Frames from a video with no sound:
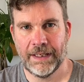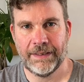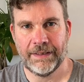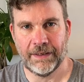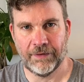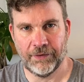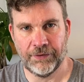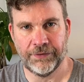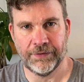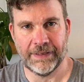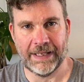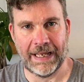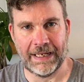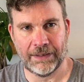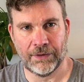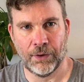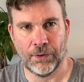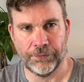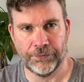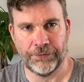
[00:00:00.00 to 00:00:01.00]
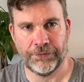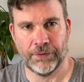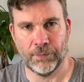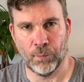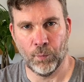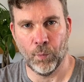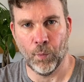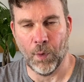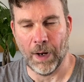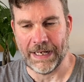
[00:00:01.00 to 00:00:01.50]
there isn't that
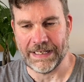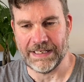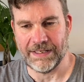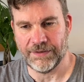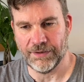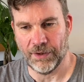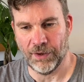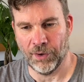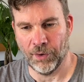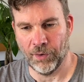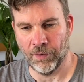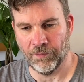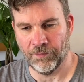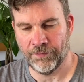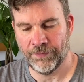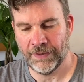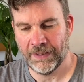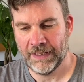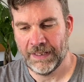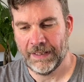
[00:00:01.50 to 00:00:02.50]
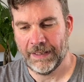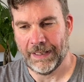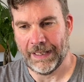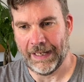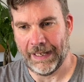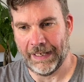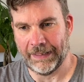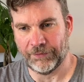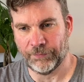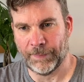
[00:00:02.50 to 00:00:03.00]
constant weight of
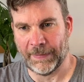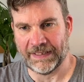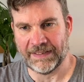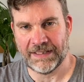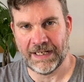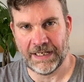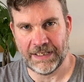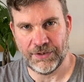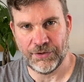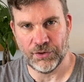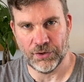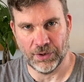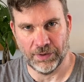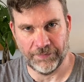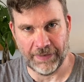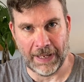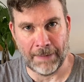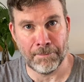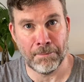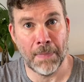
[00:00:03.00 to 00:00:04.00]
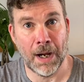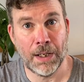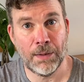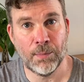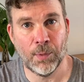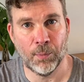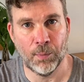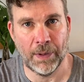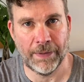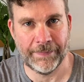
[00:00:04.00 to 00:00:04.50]
expectation of that
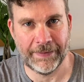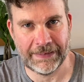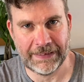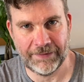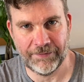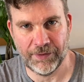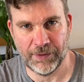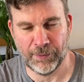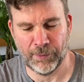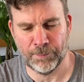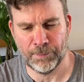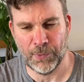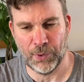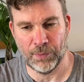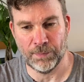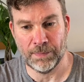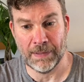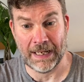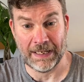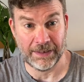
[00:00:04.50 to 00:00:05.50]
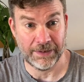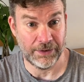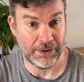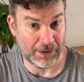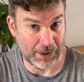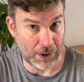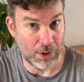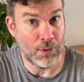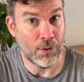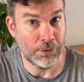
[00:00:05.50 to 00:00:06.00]
moment when they give the book back and you
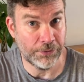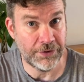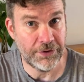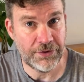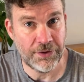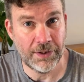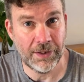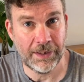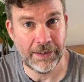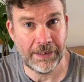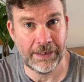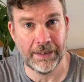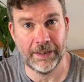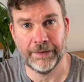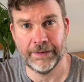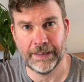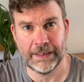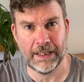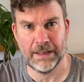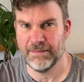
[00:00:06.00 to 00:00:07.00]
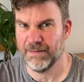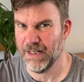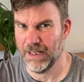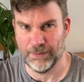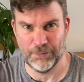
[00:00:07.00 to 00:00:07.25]
go, oh, did you like it? And they go, no,